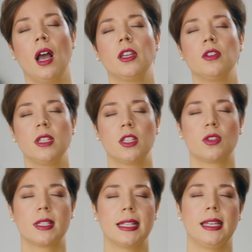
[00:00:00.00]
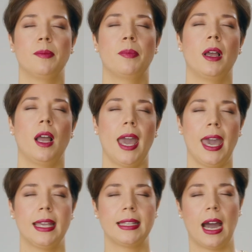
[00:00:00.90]
you need to sleep
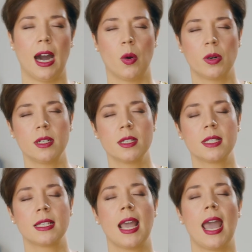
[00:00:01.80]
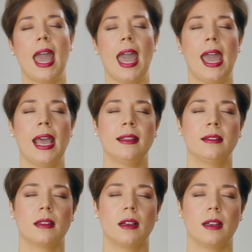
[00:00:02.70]
8 hours, and